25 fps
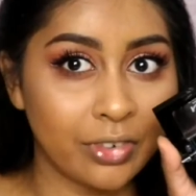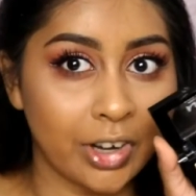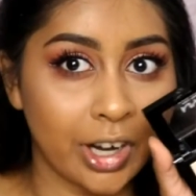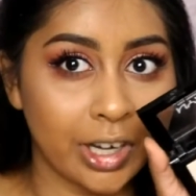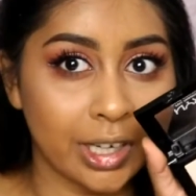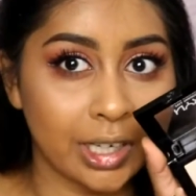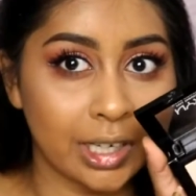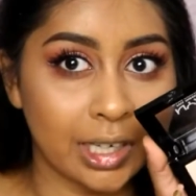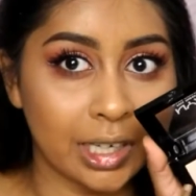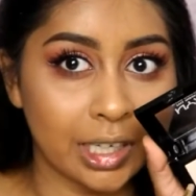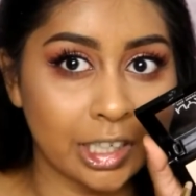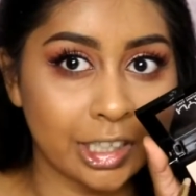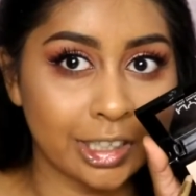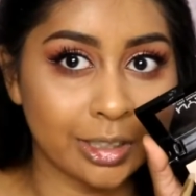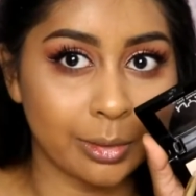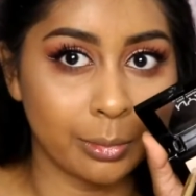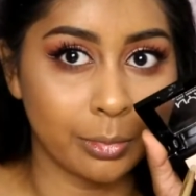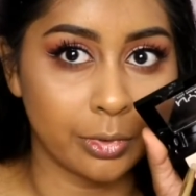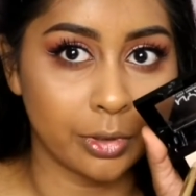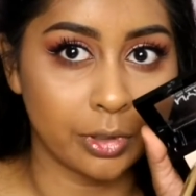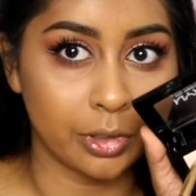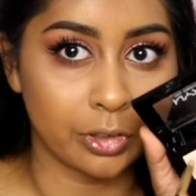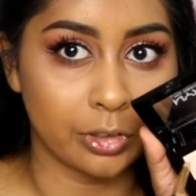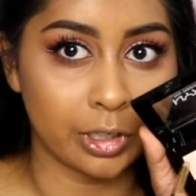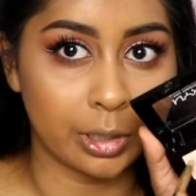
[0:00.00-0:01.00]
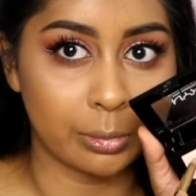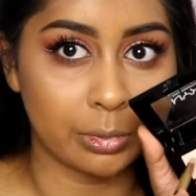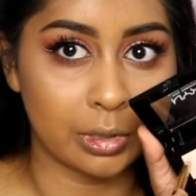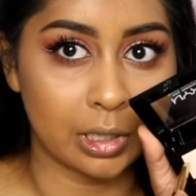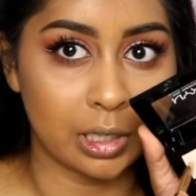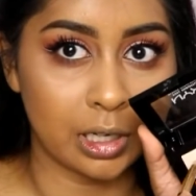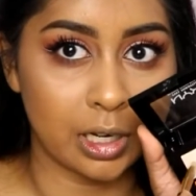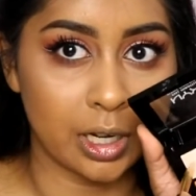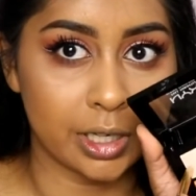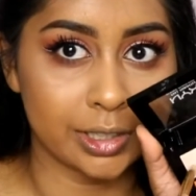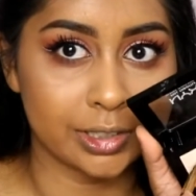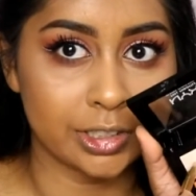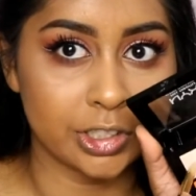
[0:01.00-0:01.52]
finally I'm going to grab the
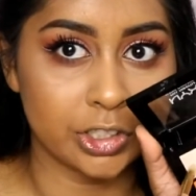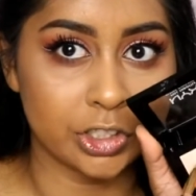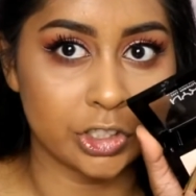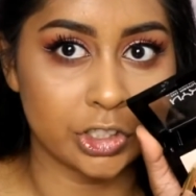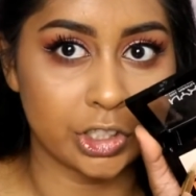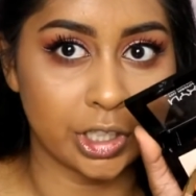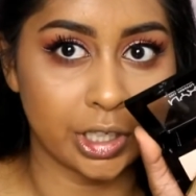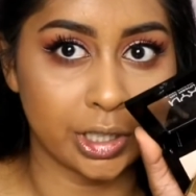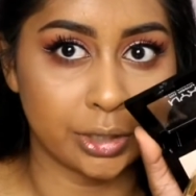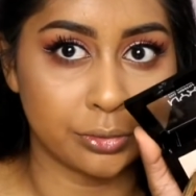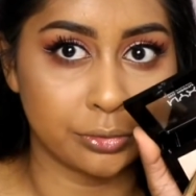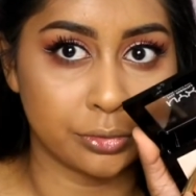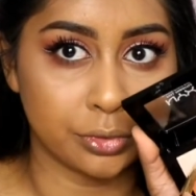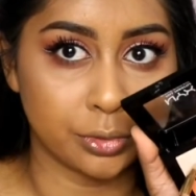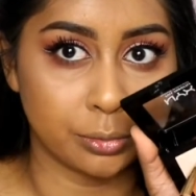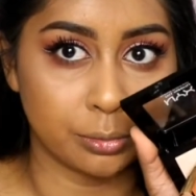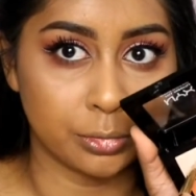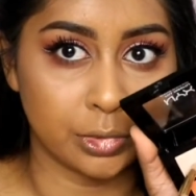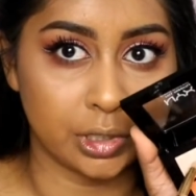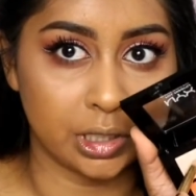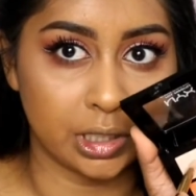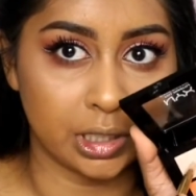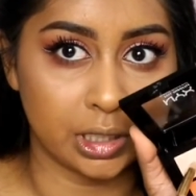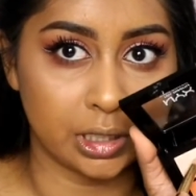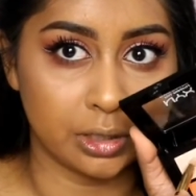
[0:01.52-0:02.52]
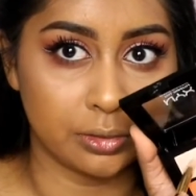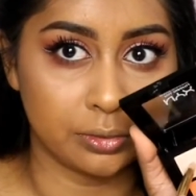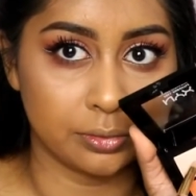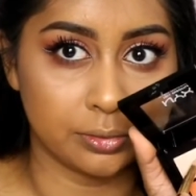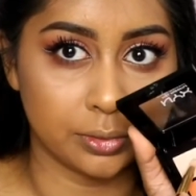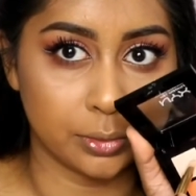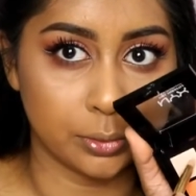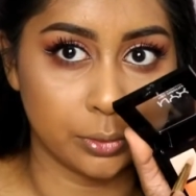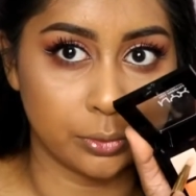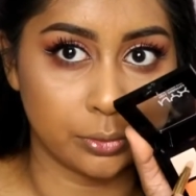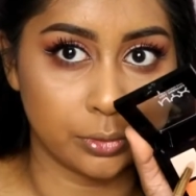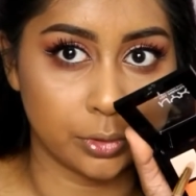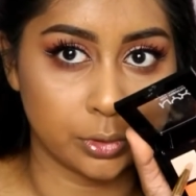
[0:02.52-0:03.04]
lighter shade from the
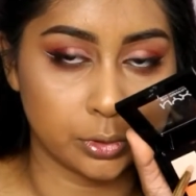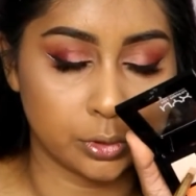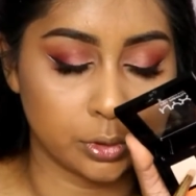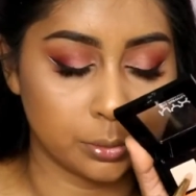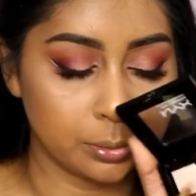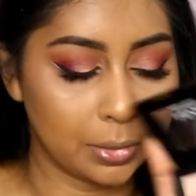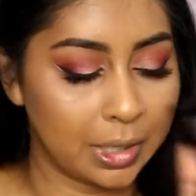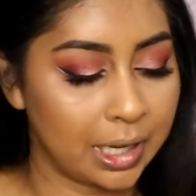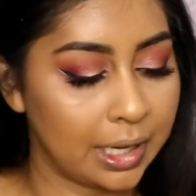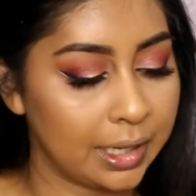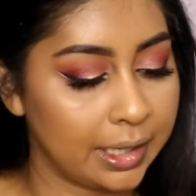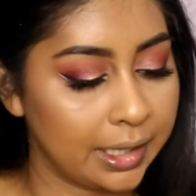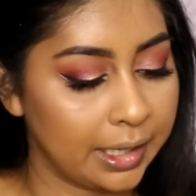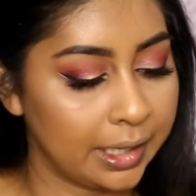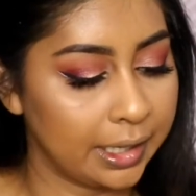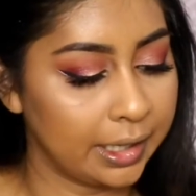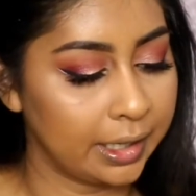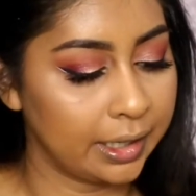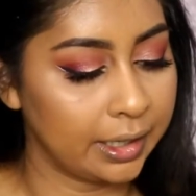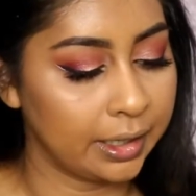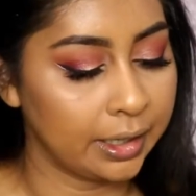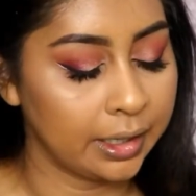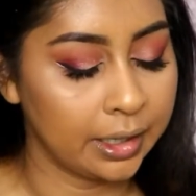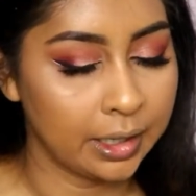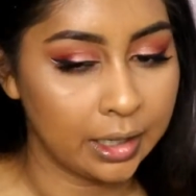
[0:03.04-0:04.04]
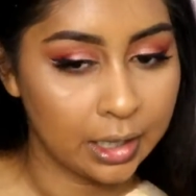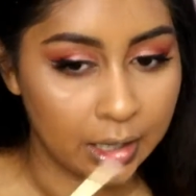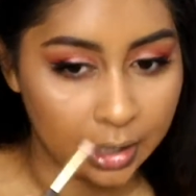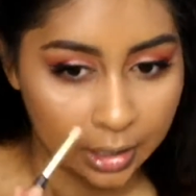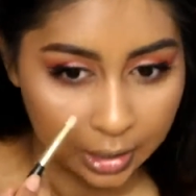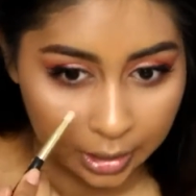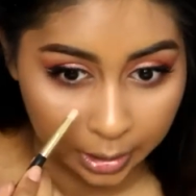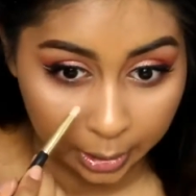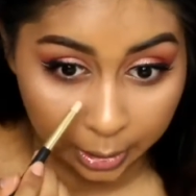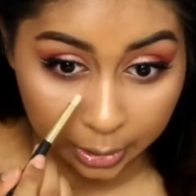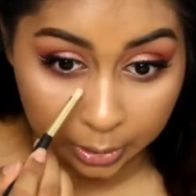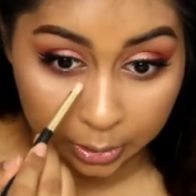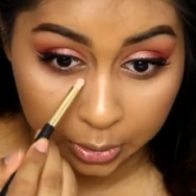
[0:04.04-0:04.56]
Full Throttle palette
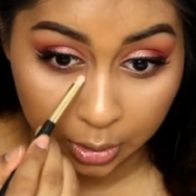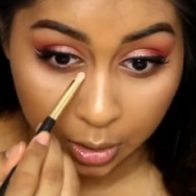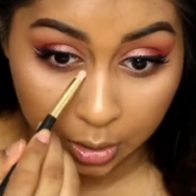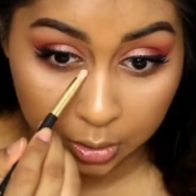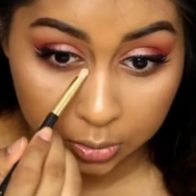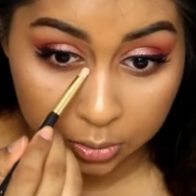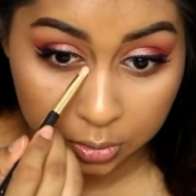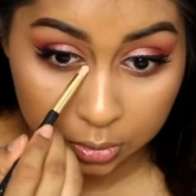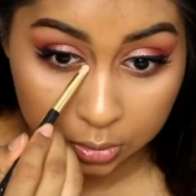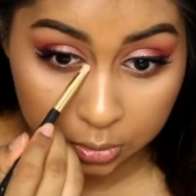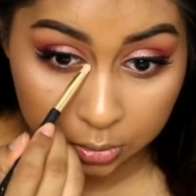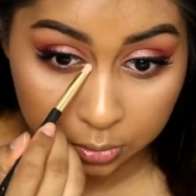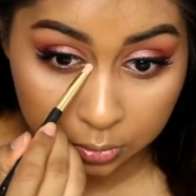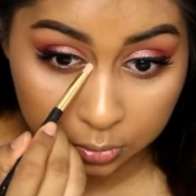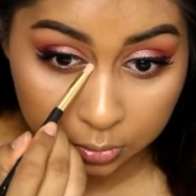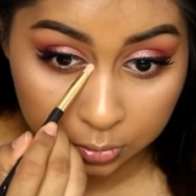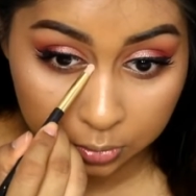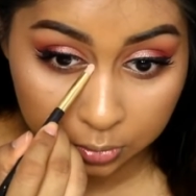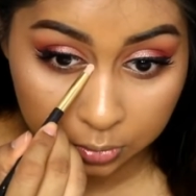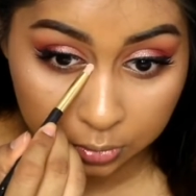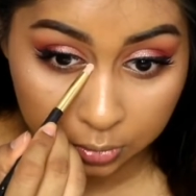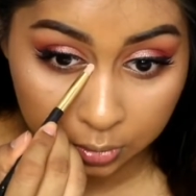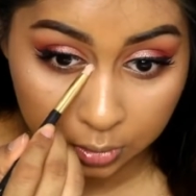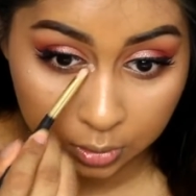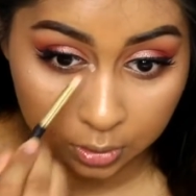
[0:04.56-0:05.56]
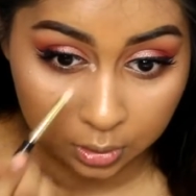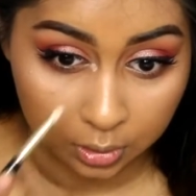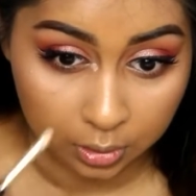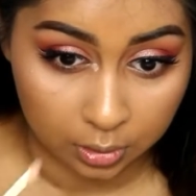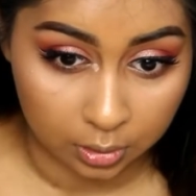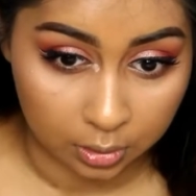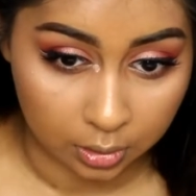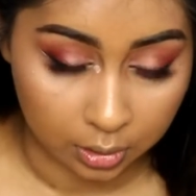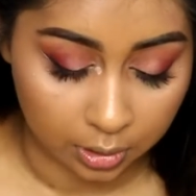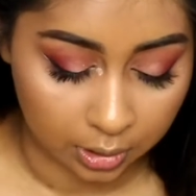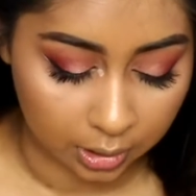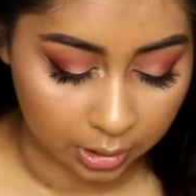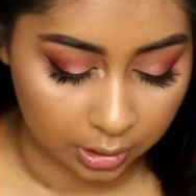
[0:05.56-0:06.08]
and just
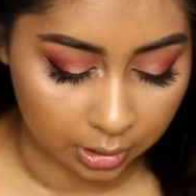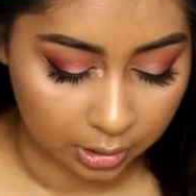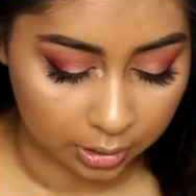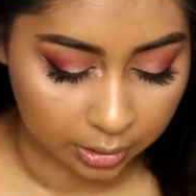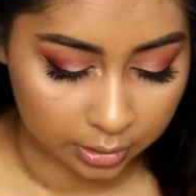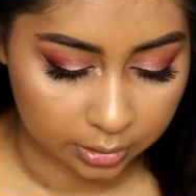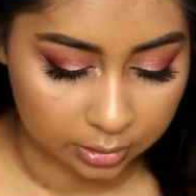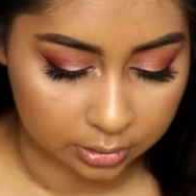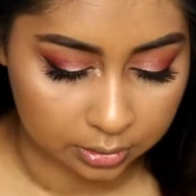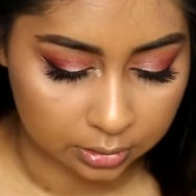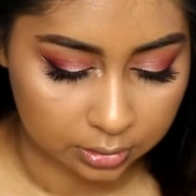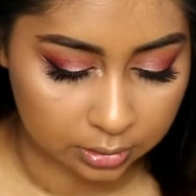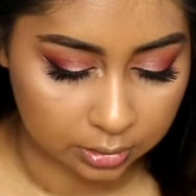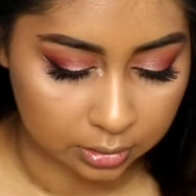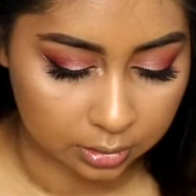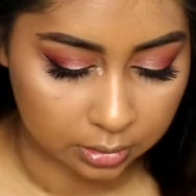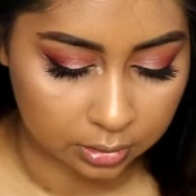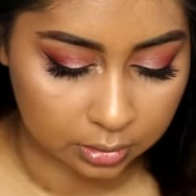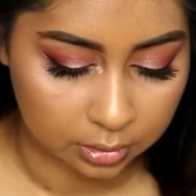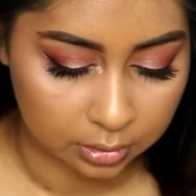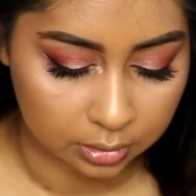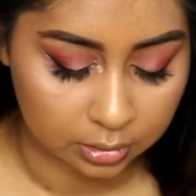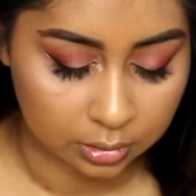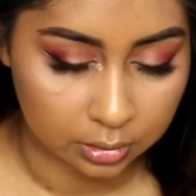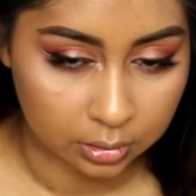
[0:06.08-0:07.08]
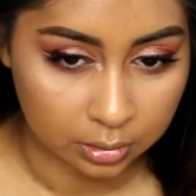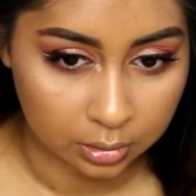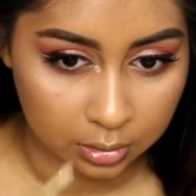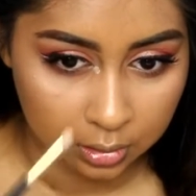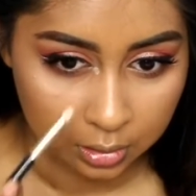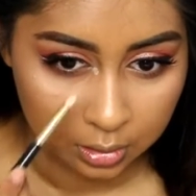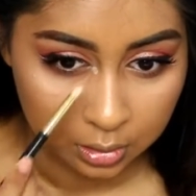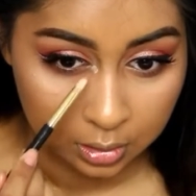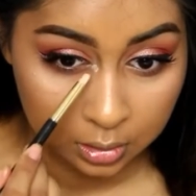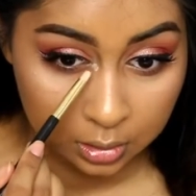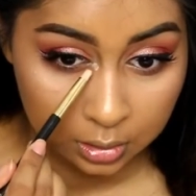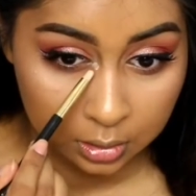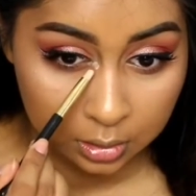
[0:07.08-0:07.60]
highlight
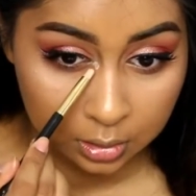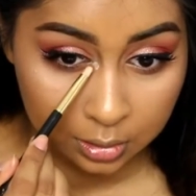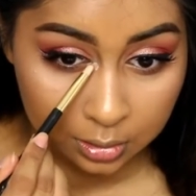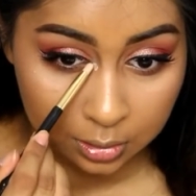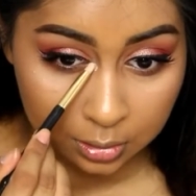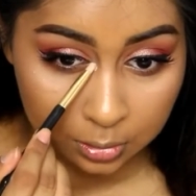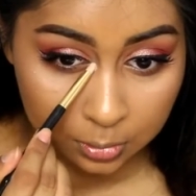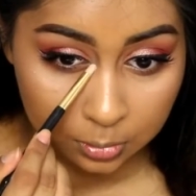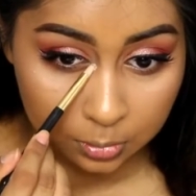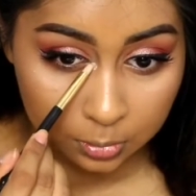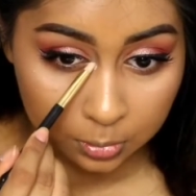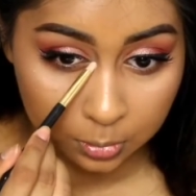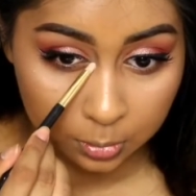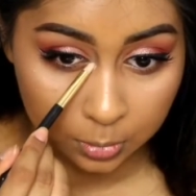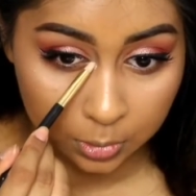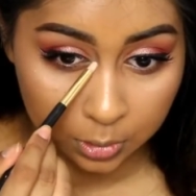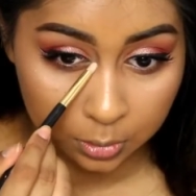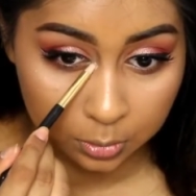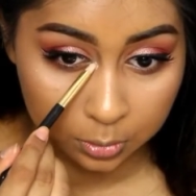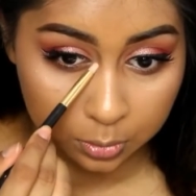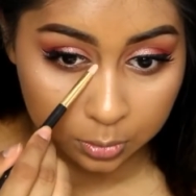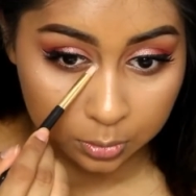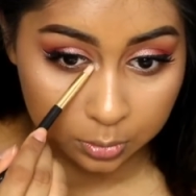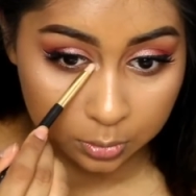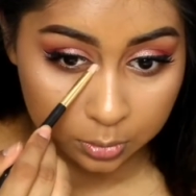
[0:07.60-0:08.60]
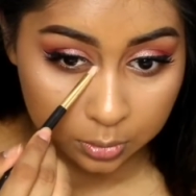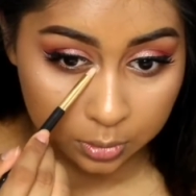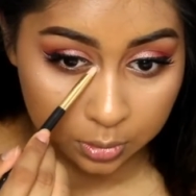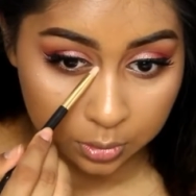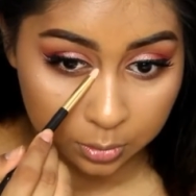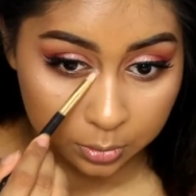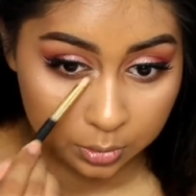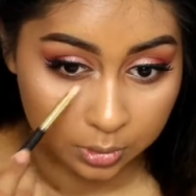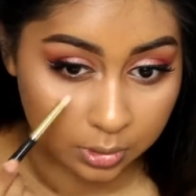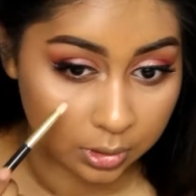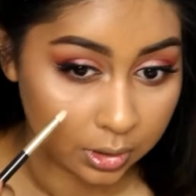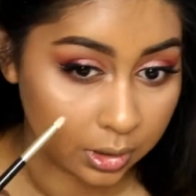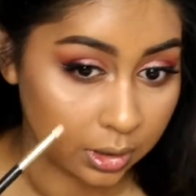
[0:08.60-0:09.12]
my corner
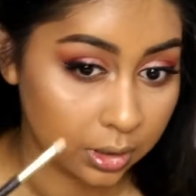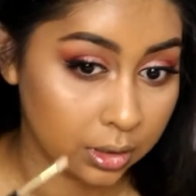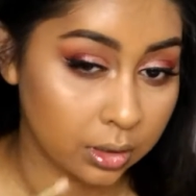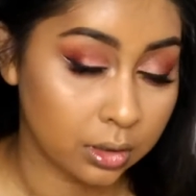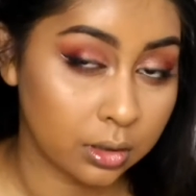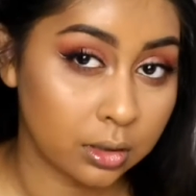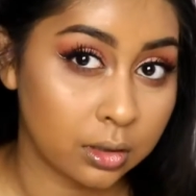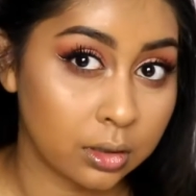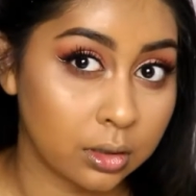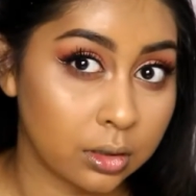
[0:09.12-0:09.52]
with it.